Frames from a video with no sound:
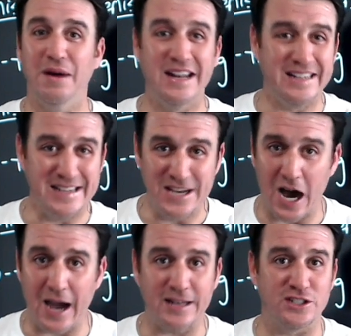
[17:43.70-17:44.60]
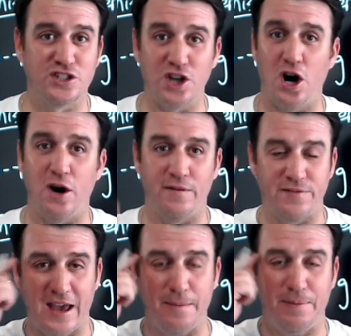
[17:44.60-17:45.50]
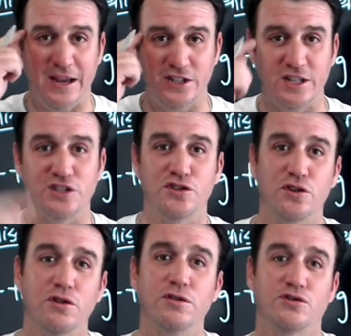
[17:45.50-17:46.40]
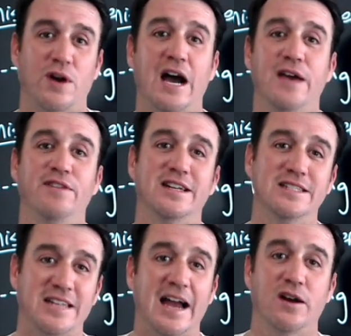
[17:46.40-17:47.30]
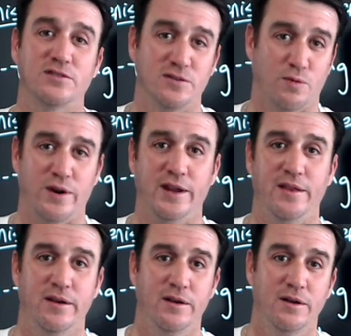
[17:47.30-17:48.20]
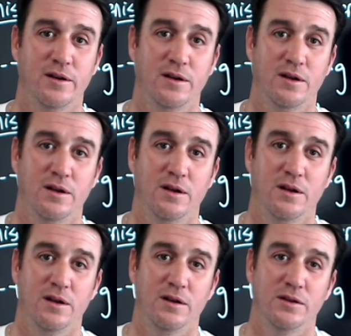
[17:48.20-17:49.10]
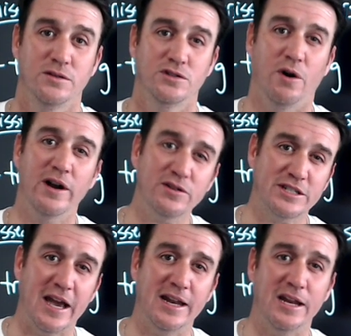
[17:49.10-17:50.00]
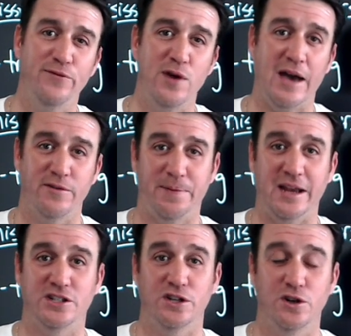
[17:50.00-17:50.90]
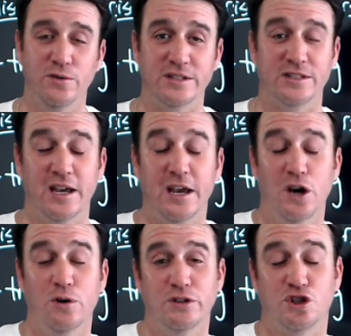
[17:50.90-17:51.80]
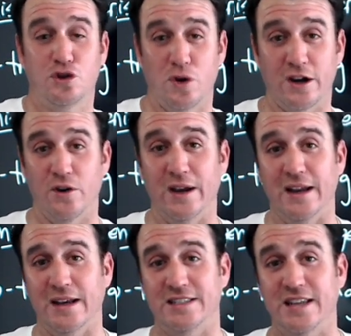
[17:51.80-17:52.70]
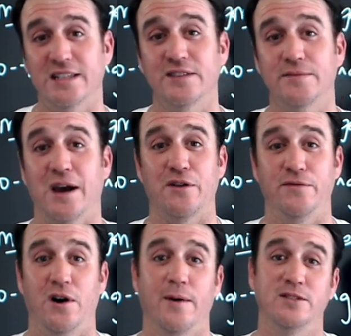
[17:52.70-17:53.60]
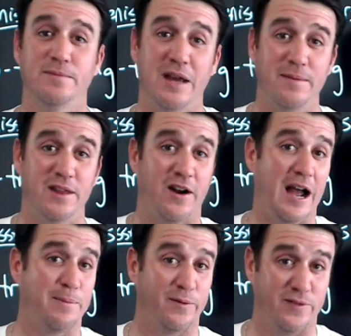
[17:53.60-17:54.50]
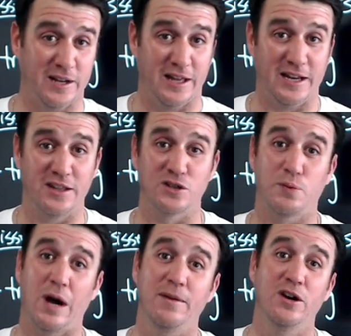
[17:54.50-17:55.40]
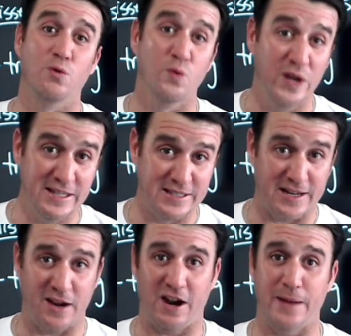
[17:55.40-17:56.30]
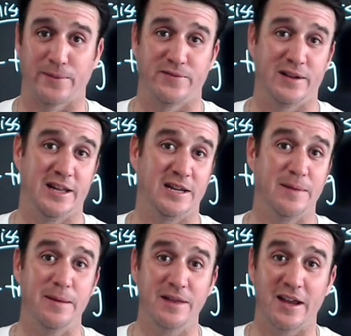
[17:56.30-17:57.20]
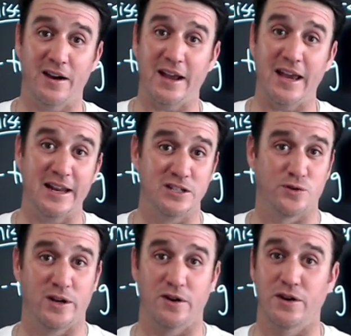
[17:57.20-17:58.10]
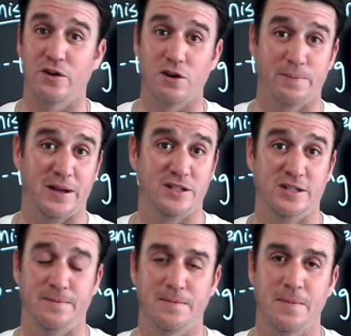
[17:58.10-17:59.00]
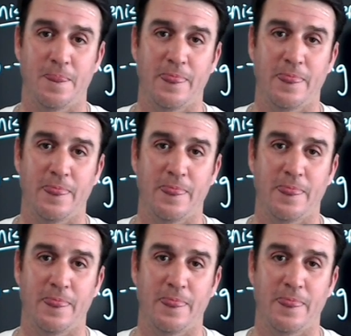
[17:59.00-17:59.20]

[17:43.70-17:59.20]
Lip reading: But it did not solve that patient's neural drive and desire to breathe. So understand that if you have a patient who is triggering an excessive amount of volumes and maybe they're hyperventilating, there's probably a reason they are hyperventilating. Maybe they're a head injury or a neuro patient.